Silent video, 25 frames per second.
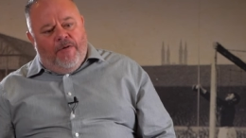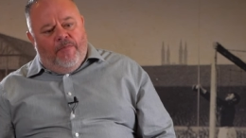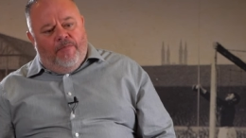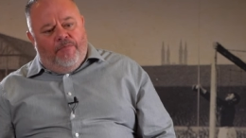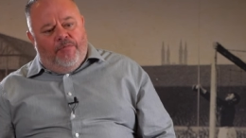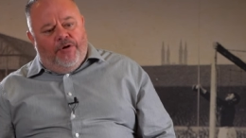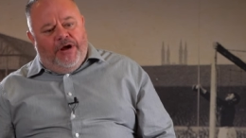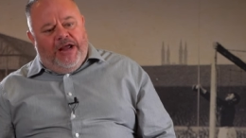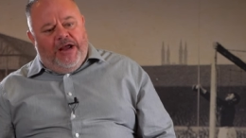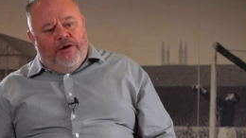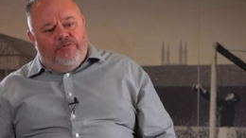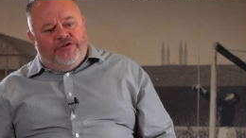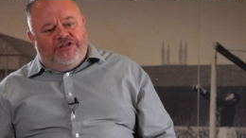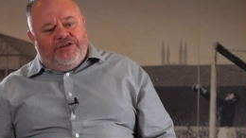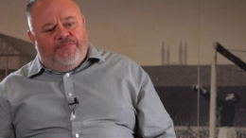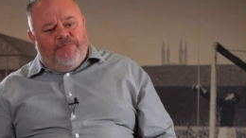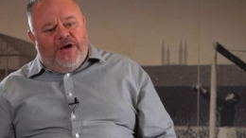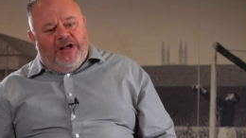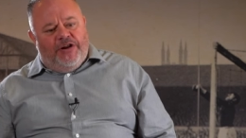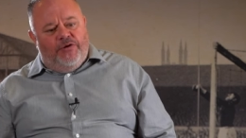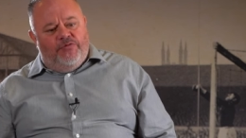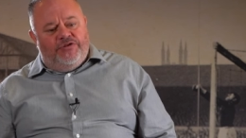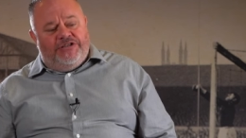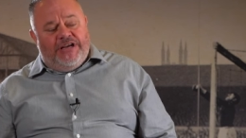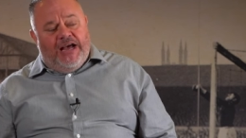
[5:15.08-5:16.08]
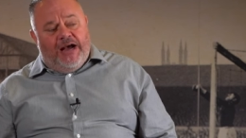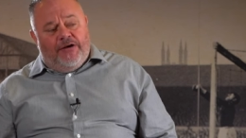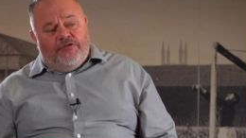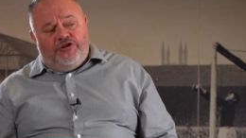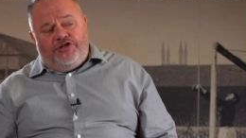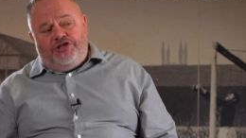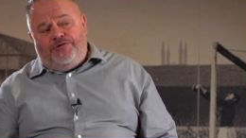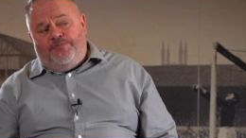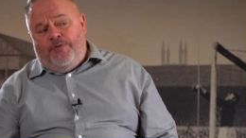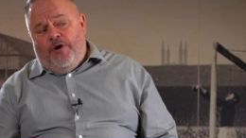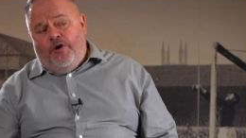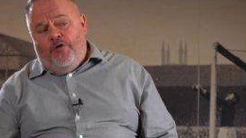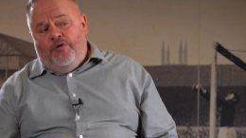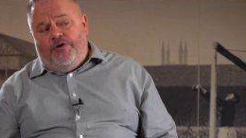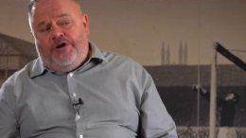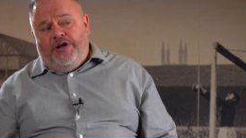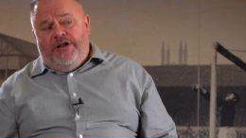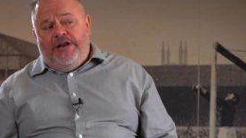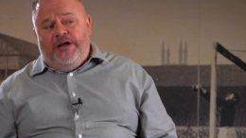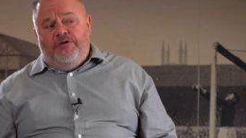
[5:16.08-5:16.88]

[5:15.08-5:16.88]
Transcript: But here was a man who was outspoken,